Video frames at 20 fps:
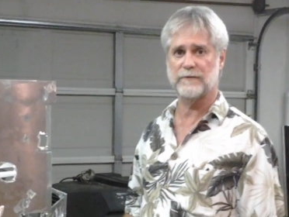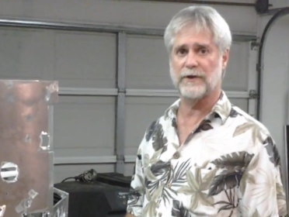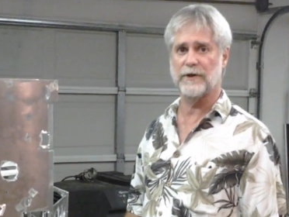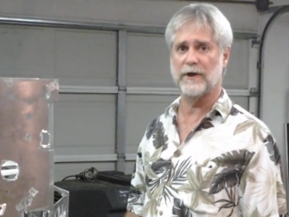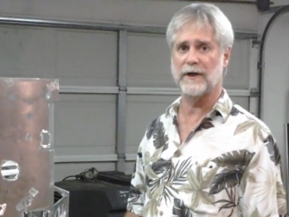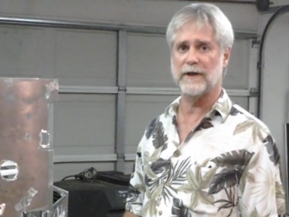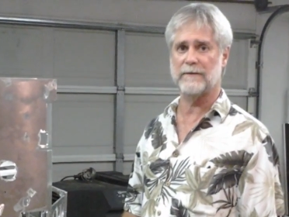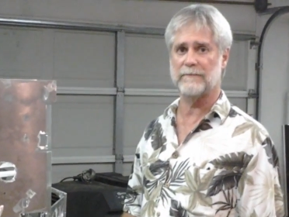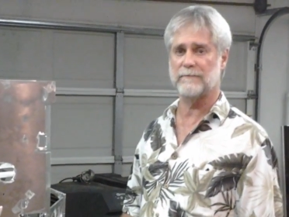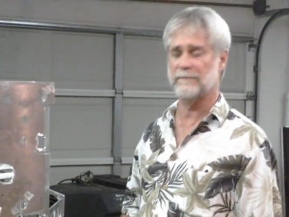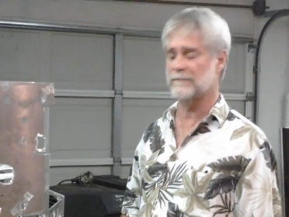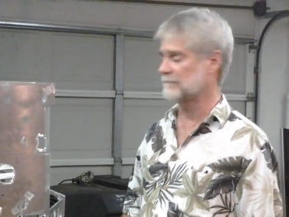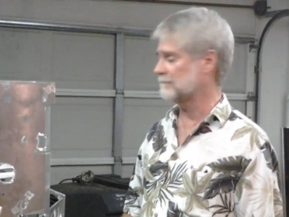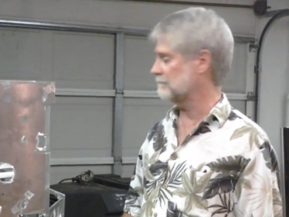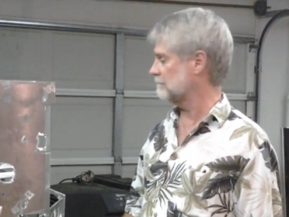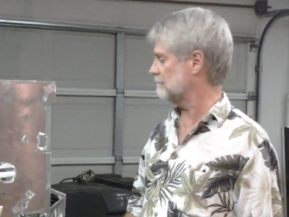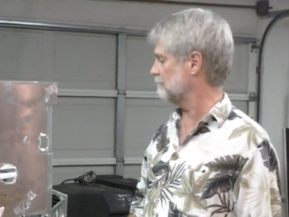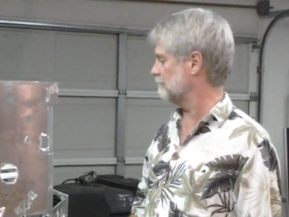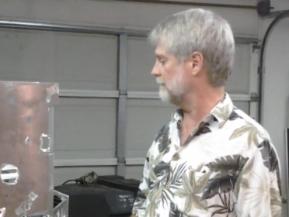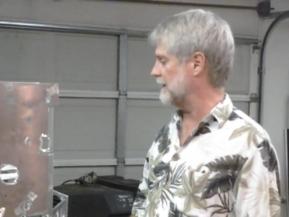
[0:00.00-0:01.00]
cut,
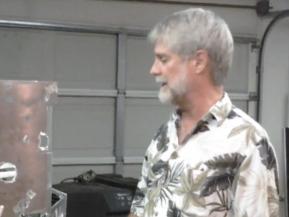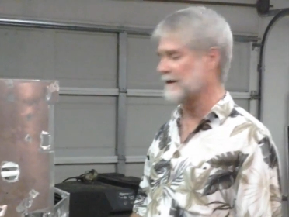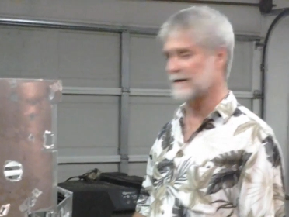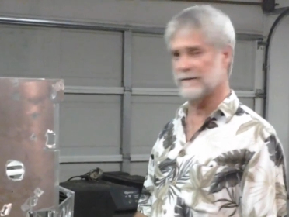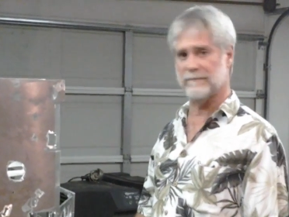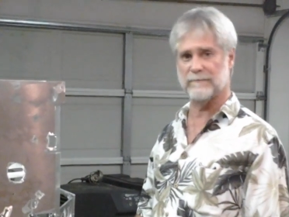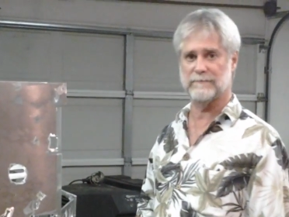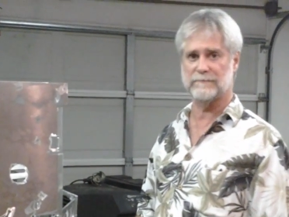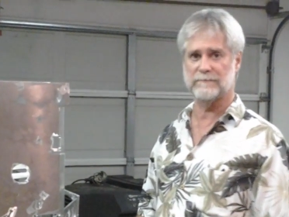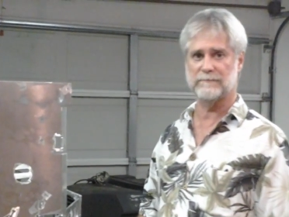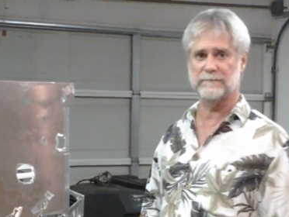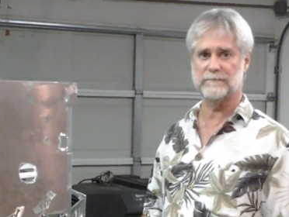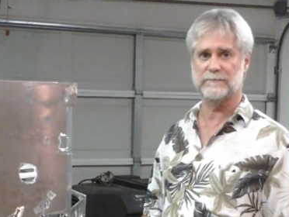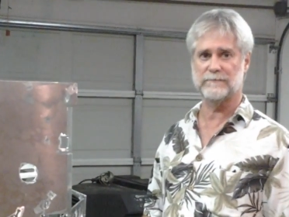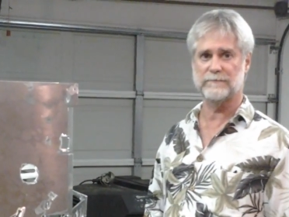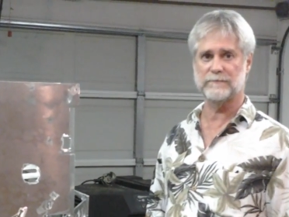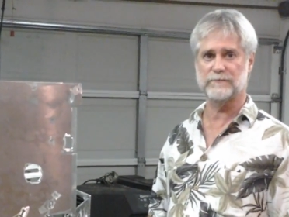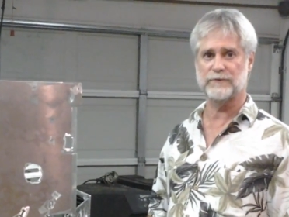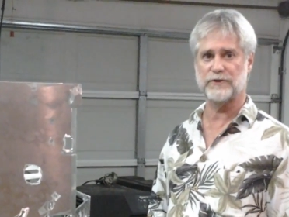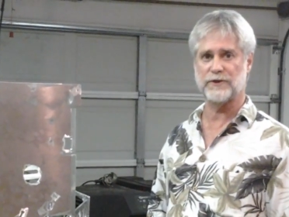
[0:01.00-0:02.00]
bent,
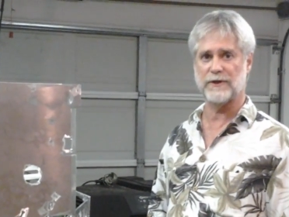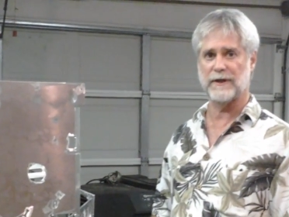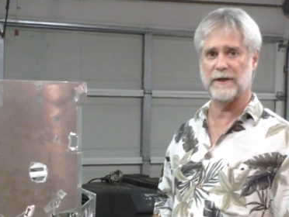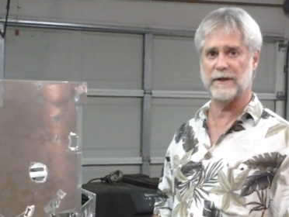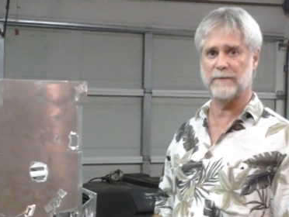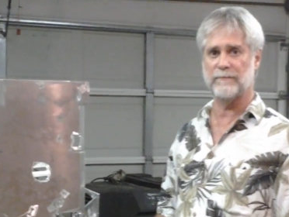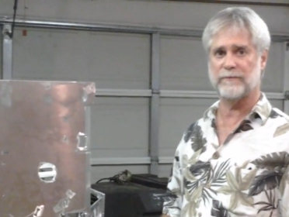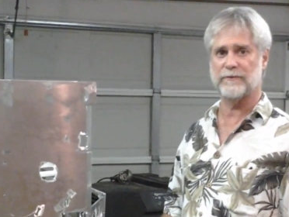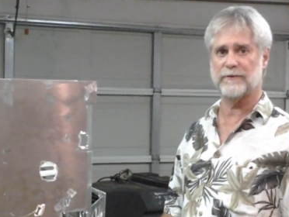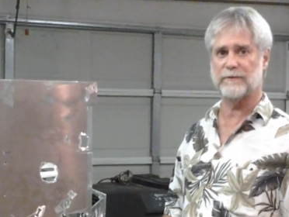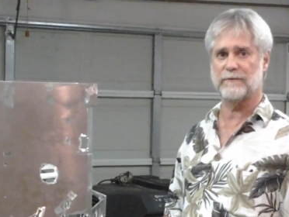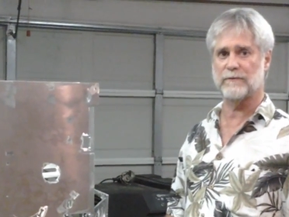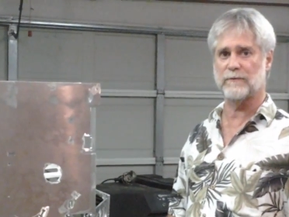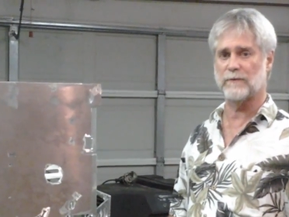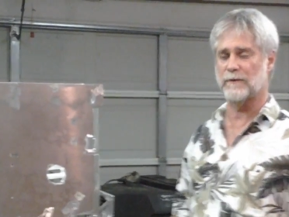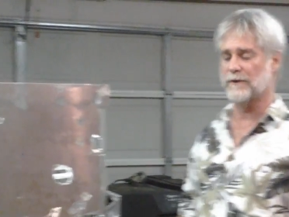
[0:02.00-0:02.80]
shaped.